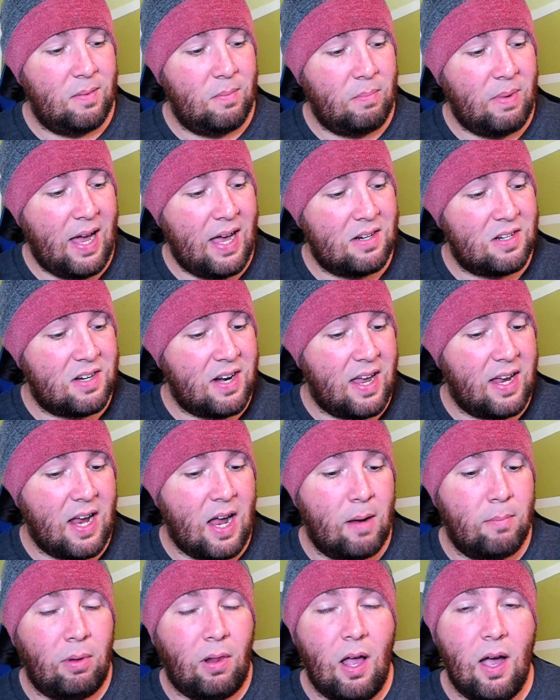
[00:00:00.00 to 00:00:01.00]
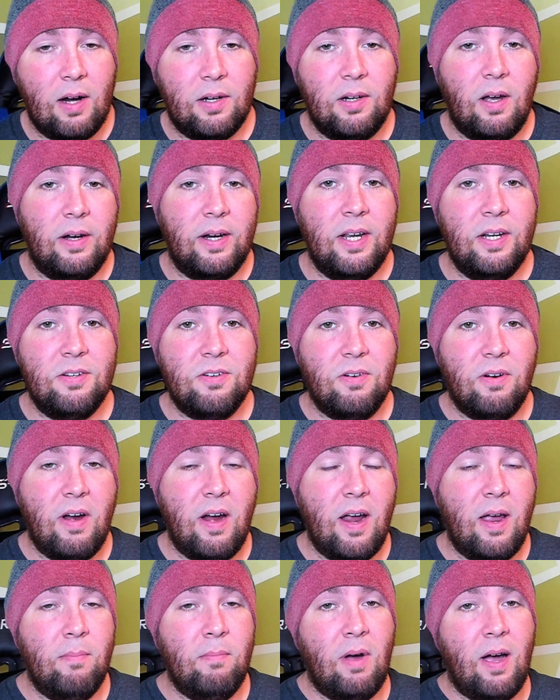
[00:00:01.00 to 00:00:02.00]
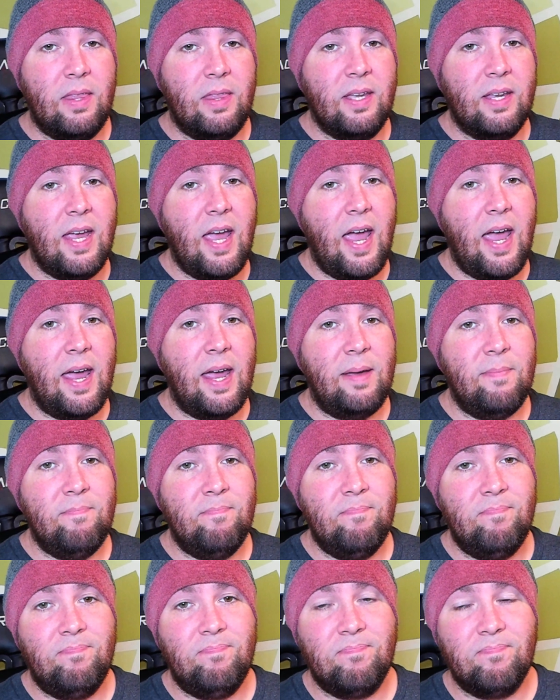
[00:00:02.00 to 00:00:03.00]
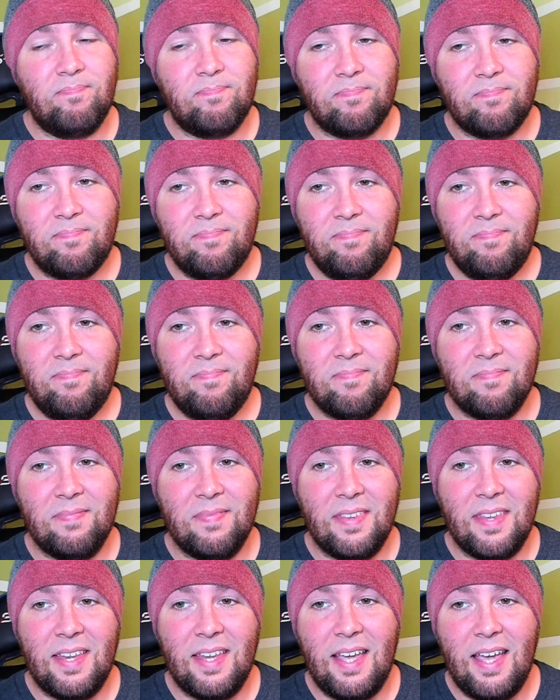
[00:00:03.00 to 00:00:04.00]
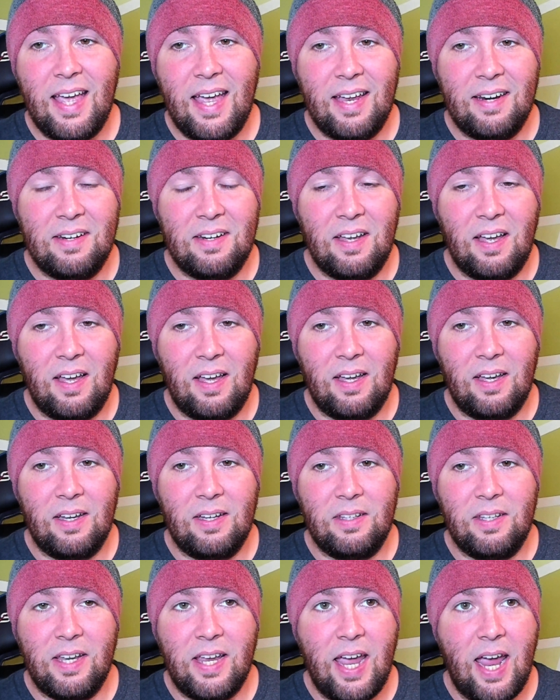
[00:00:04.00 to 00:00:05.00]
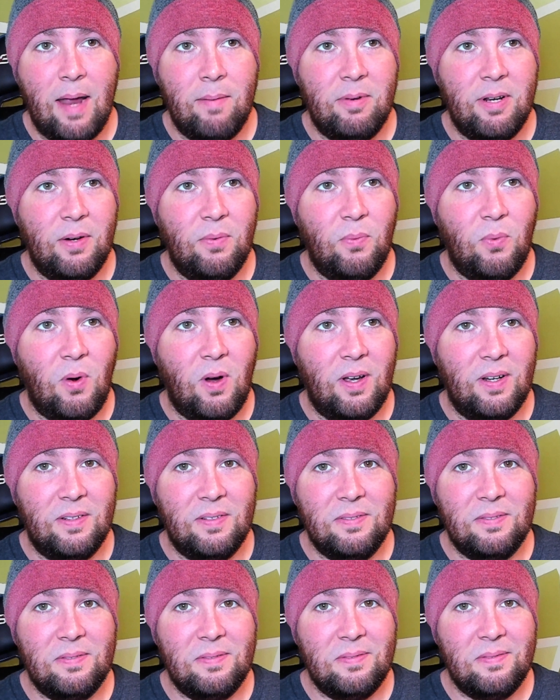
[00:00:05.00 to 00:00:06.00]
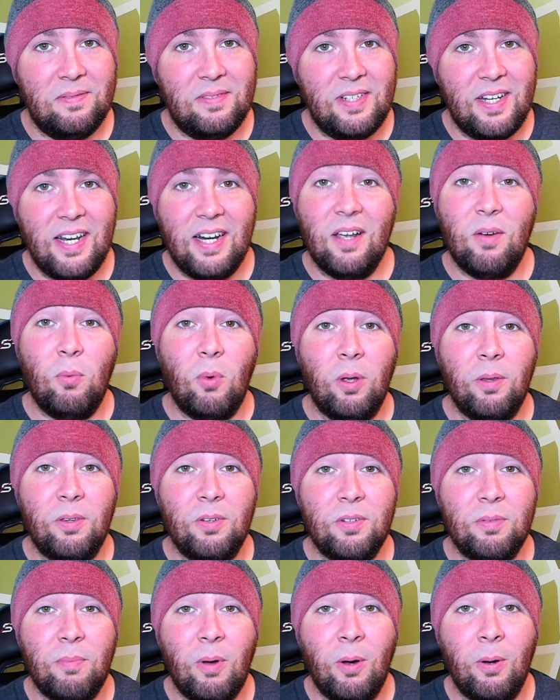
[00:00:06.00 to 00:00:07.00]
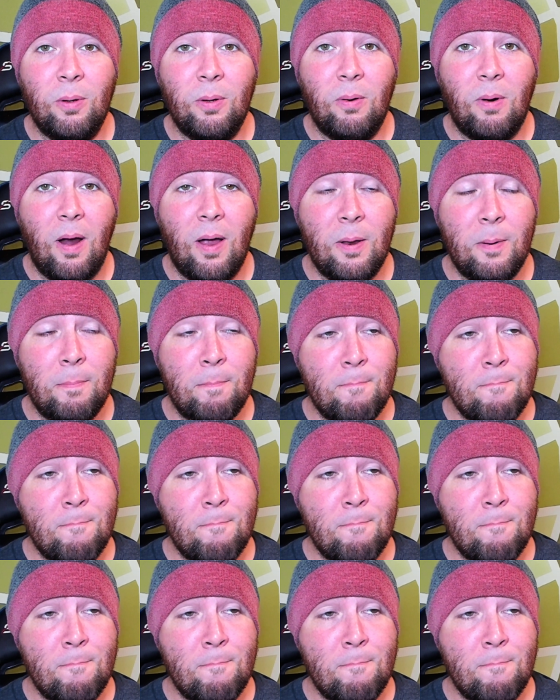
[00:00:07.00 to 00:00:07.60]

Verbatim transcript: Pat Stay got blocked on Instagram by the game, and uh, the game didn't want he didn't want the smoke, right?